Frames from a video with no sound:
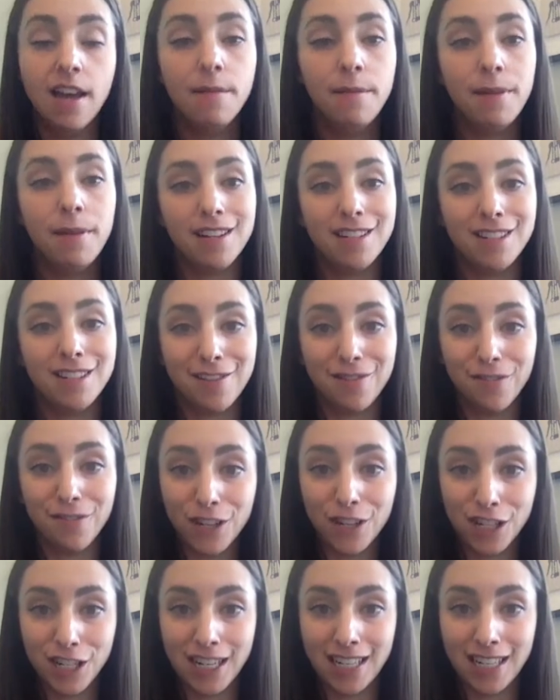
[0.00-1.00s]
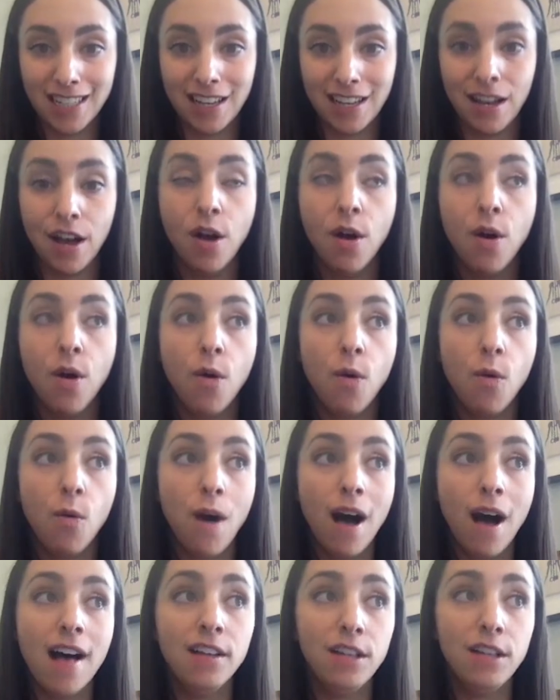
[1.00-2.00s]
Because unfortunately,
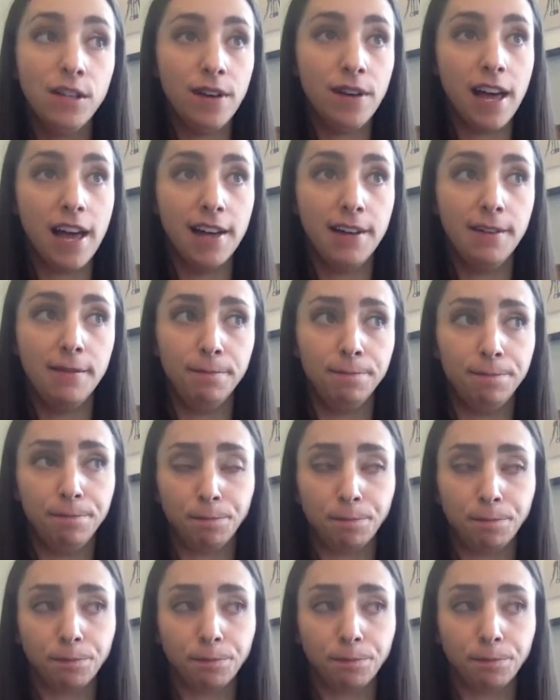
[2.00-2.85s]
while you can